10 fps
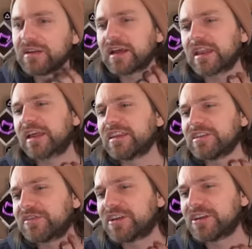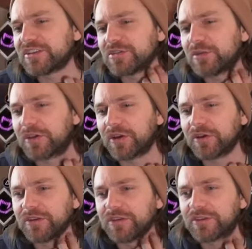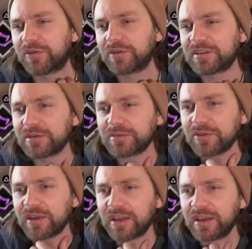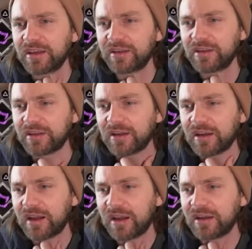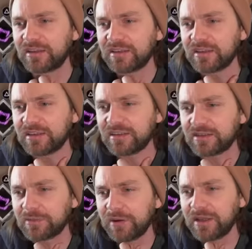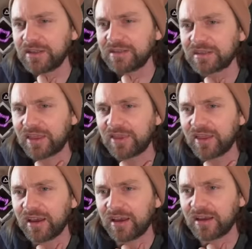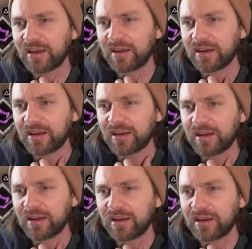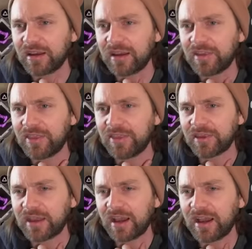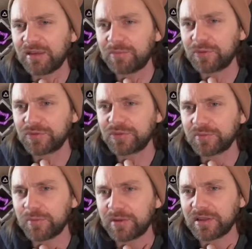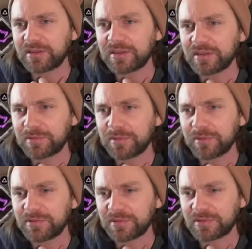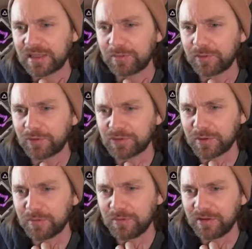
I like this finish as well though. So he skips over here, and he, he's waiting to get that. And then the guy pulls some ability to be able to teleport to him.